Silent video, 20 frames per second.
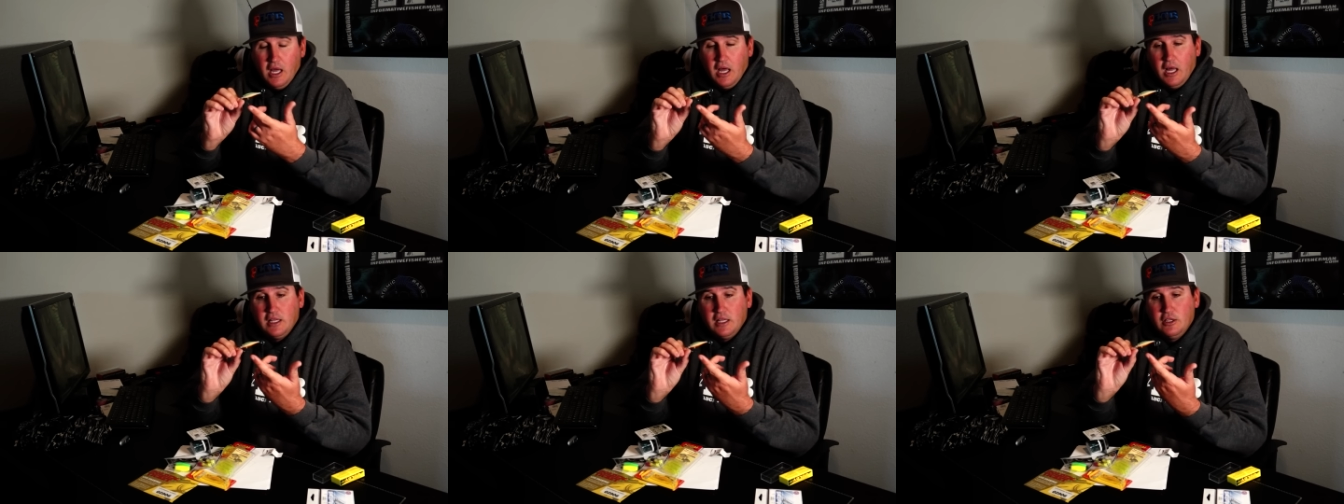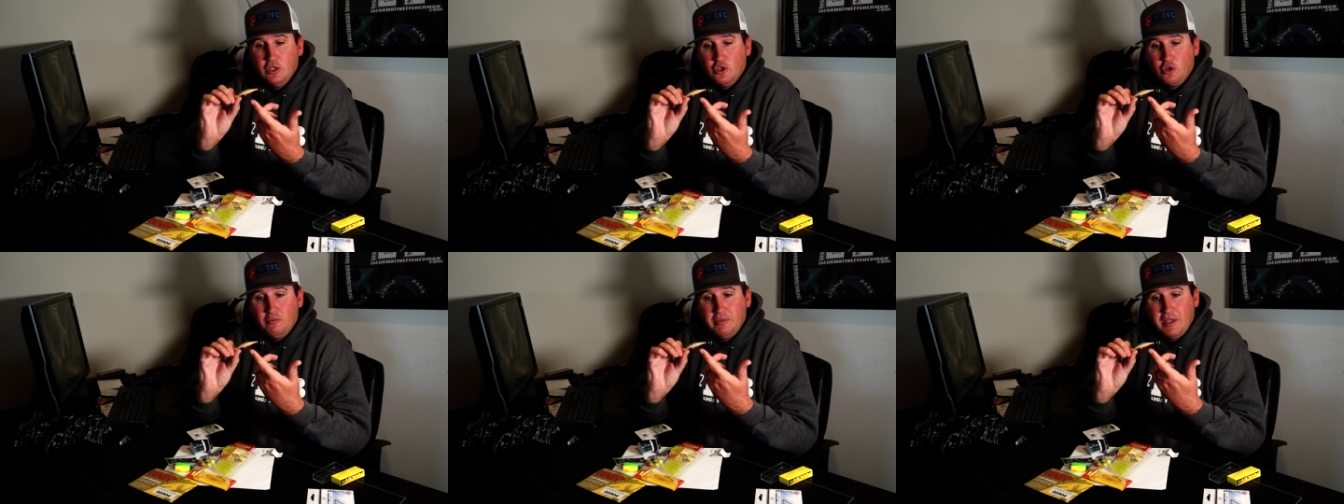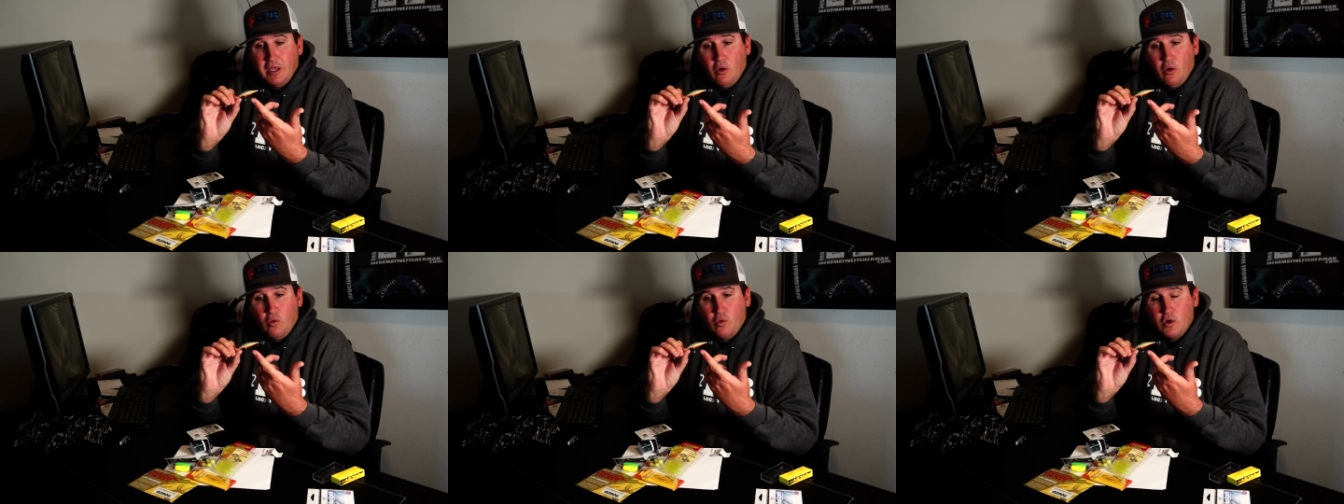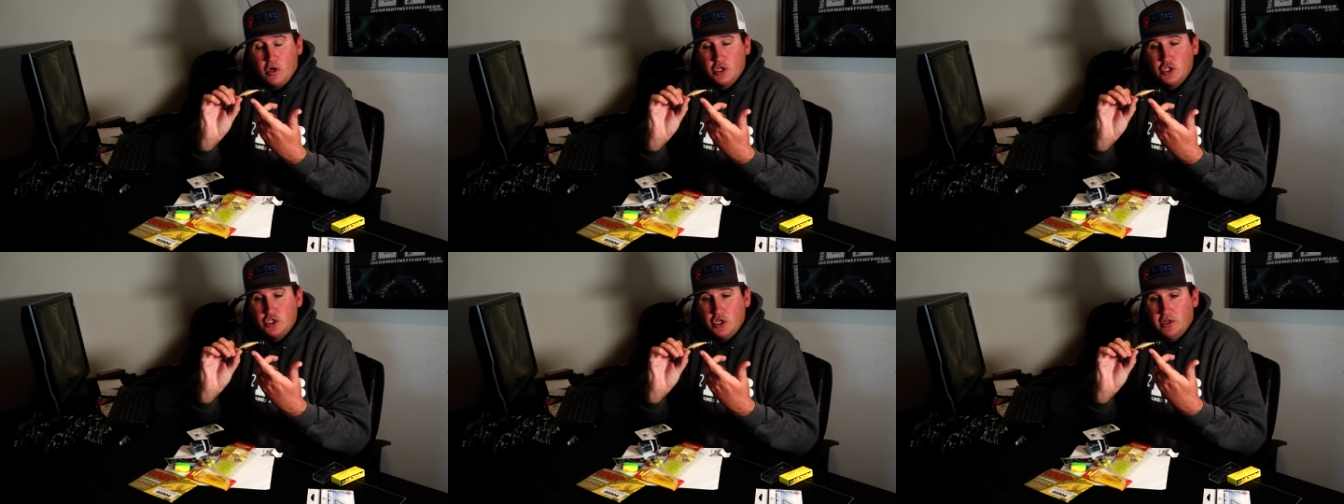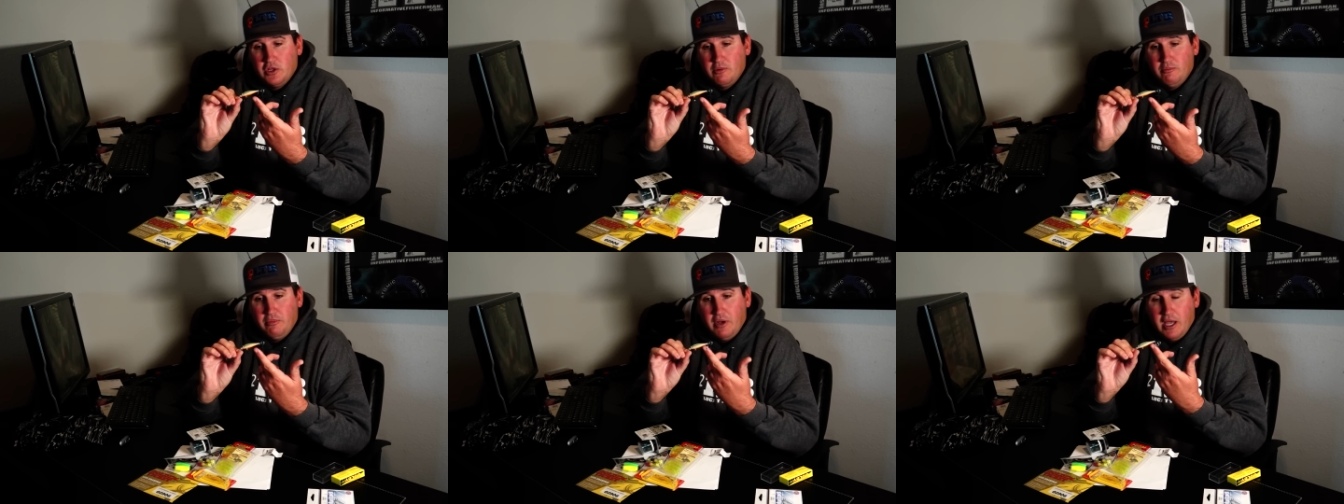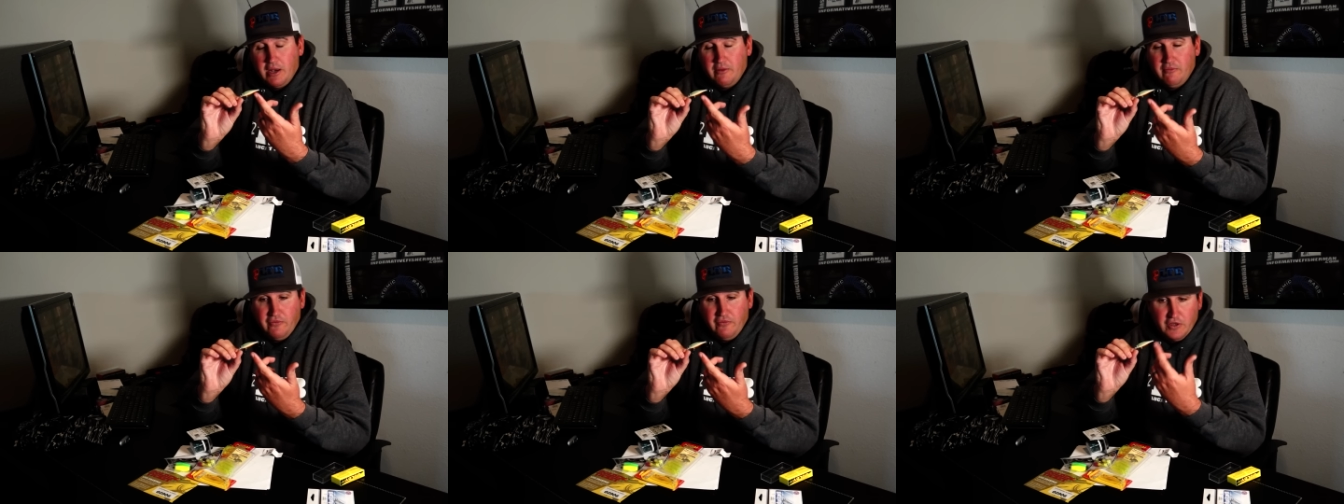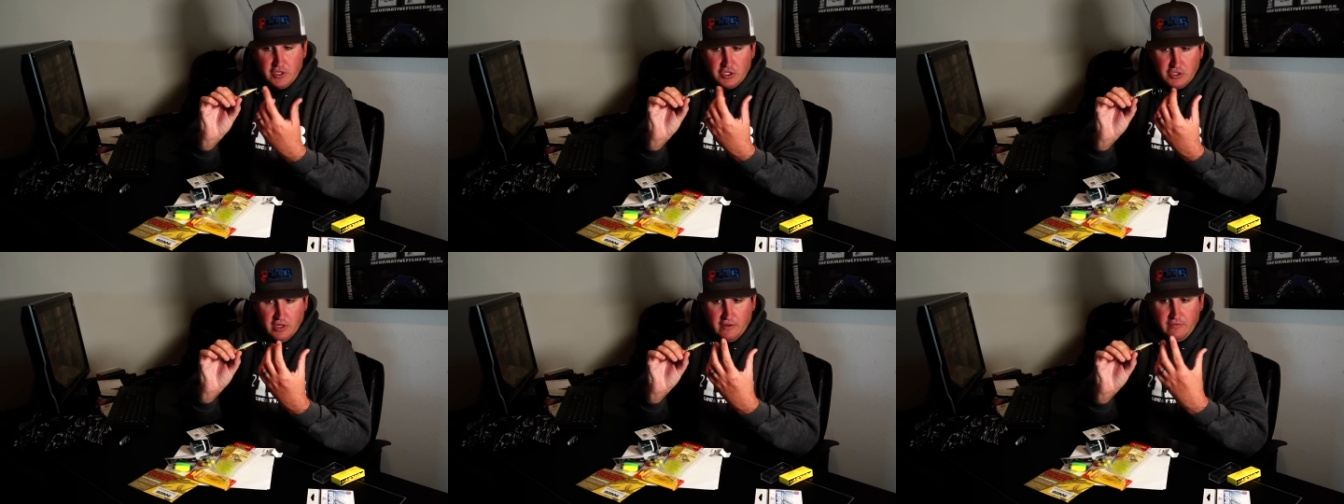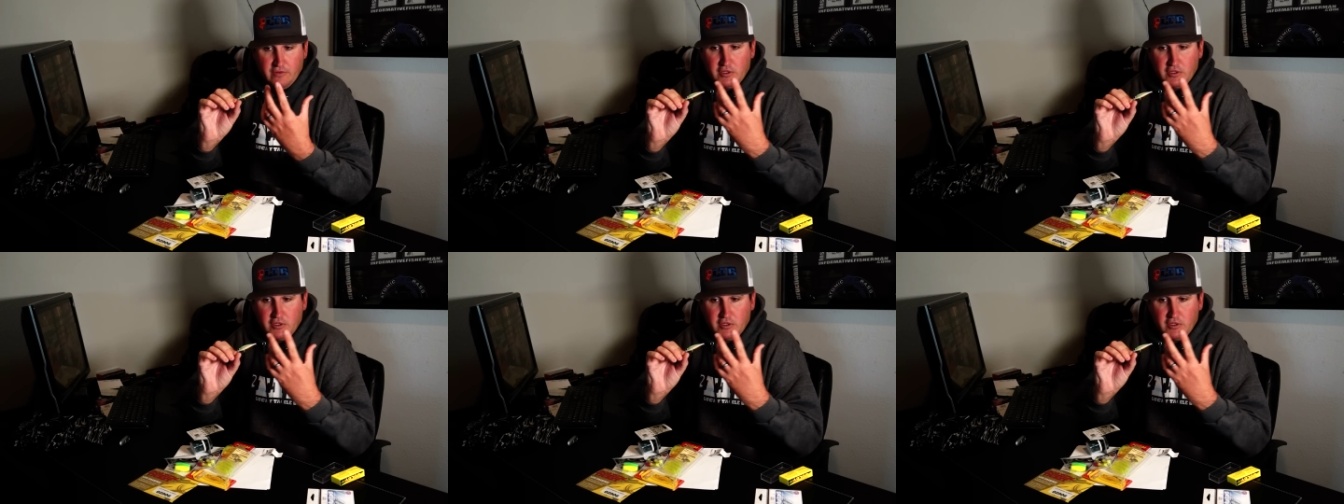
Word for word: A little bit orange on the bottom. Fish love